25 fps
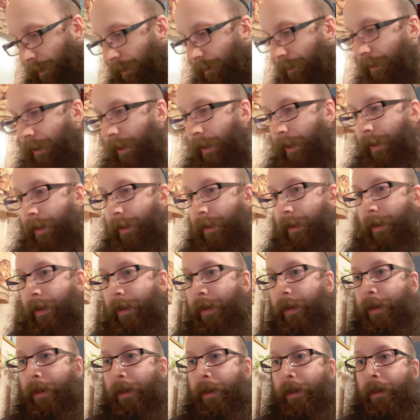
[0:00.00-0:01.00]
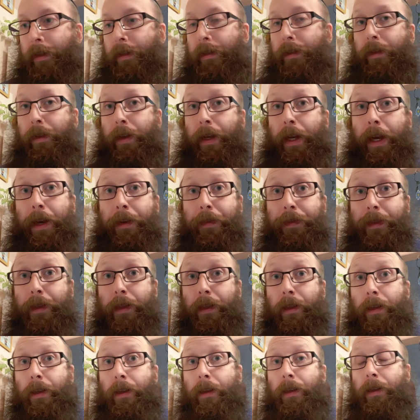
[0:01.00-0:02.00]
Okay. So
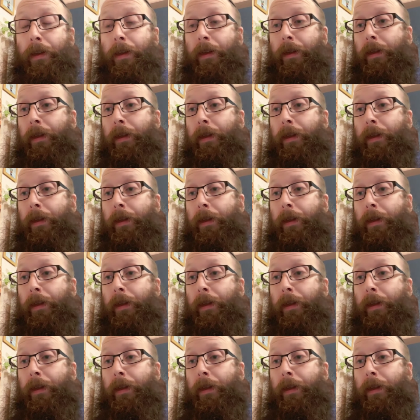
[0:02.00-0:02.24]
after